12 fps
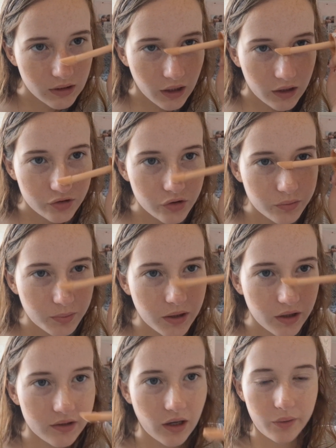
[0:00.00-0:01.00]
Yeah, just
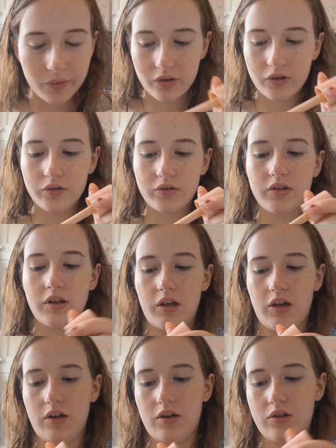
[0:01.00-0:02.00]
because I wouldn't use
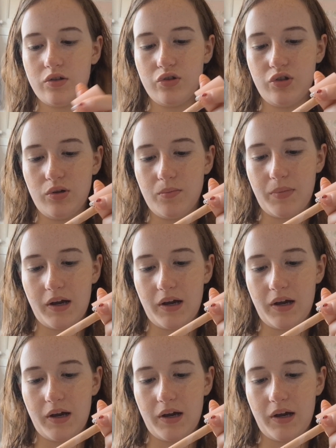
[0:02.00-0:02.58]
the dupe